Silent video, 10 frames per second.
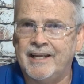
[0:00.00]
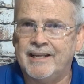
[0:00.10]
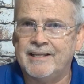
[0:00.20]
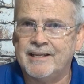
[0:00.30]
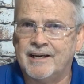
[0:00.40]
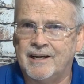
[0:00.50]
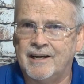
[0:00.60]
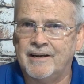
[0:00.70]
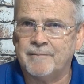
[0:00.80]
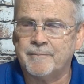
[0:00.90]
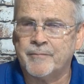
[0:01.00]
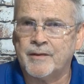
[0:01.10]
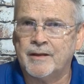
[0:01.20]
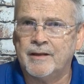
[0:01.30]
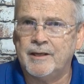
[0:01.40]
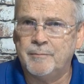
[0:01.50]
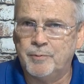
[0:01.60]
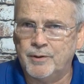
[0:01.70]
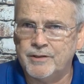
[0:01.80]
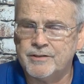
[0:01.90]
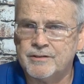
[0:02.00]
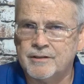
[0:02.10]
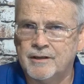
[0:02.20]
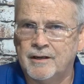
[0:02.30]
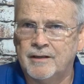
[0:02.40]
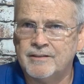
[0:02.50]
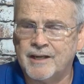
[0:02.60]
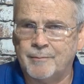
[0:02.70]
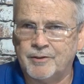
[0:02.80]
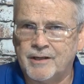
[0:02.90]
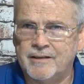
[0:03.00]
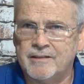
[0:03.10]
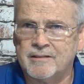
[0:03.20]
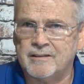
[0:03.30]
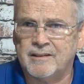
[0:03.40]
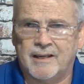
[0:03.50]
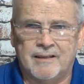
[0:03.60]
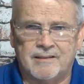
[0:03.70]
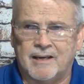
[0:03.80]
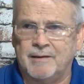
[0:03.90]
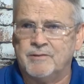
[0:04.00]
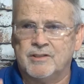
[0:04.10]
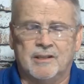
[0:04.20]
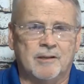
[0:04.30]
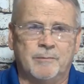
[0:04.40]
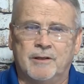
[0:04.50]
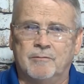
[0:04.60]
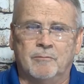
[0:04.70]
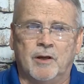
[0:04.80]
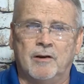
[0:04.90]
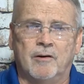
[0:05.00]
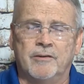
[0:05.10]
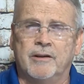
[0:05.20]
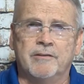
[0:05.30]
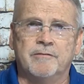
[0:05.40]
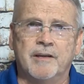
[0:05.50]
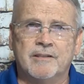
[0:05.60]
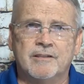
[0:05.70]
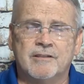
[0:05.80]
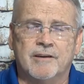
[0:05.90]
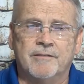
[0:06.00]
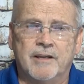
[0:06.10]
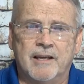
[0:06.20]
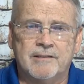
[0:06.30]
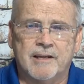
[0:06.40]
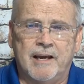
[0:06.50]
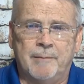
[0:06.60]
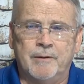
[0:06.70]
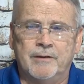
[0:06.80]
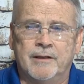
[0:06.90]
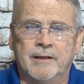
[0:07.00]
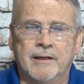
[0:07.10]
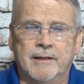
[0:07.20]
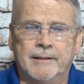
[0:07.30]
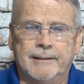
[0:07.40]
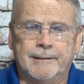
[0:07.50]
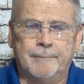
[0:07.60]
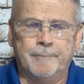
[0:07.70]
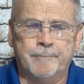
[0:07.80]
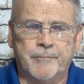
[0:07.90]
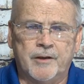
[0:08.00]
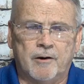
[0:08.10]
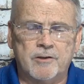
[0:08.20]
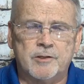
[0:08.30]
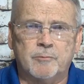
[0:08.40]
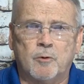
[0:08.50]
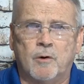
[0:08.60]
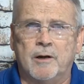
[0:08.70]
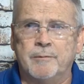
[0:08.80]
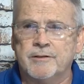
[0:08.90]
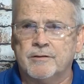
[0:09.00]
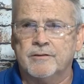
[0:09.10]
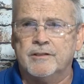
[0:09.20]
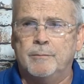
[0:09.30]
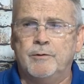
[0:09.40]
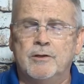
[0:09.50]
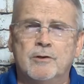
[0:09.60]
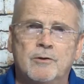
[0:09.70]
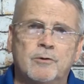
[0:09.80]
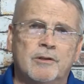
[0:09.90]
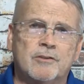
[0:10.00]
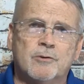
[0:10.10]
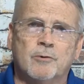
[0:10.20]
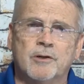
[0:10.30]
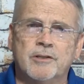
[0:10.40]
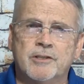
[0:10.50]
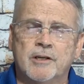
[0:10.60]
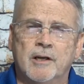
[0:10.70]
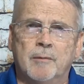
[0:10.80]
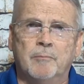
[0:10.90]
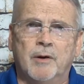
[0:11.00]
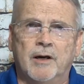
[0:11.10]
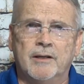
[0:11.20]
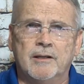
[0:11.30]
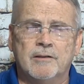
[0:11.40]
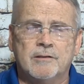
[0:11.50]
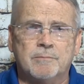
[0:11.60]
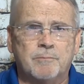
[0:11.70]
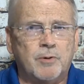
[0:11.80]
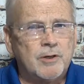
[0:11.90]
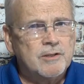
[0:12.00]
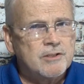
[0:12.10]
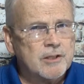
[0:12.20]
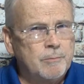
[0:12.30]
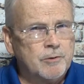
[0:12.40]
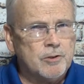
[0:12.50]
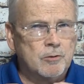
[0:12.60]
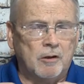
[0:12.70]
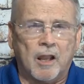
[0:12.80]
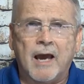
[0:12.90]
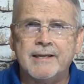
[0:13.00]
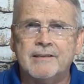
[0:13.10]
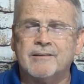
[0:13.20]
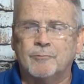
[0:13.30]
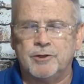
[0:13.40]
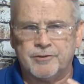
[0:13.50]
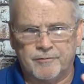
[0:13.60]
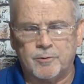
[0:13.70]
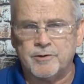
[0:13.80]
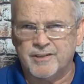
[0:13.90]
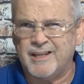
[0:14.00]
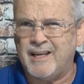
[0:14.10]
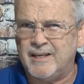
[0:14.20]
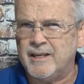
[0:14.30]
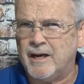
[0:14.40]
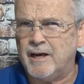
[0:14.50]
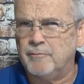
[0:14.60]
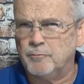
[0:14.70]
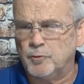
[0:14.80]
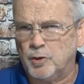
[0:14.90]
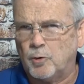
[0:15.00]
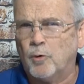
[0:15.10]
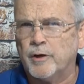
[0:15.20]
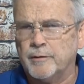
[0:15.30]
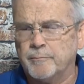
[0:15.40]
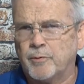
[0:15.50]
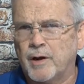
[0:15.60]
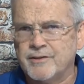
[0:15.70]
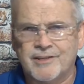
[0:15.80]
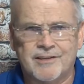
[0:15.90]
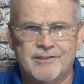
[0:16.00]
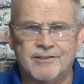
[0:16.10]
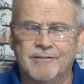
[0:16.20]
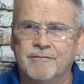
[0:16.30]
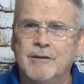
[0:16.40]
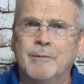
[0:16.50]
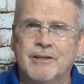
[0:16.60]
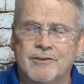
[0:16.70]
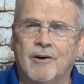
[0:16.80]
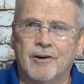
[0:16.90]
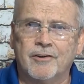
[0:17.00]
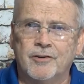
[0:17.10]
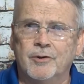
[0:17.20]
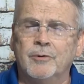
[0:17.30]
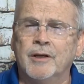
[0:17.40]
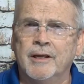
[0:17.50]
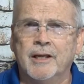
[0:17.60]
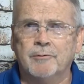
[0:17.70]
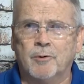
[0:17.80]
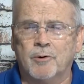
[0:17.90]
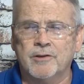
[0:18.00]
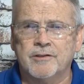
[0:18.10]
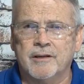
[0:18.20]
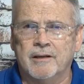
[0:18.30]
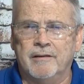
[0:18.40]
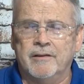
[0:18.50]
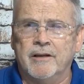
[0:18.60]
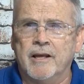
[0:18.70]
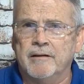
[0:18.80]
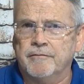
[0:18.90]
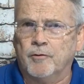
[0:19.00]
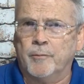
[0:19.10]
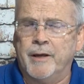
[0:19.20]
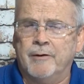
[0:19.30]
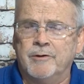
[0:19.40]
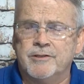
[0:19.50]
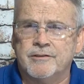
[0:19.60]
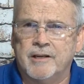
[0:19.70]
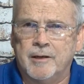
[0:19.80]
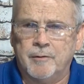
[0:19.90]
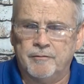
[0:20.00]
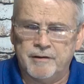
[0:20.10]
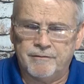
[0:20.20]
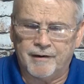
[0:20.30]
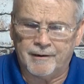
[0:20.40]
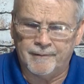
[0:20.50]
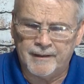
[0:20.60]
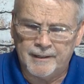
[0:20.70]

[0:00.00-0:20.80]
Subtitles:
NDI inputs simultaneously and time sync them and all the other fancy stuff that has to happen. There are some requirements on CPU and storage. but it's pretty CPU light, which of course the NDI recording processes in vMix are too. It records it in the native format, which is an MOV file.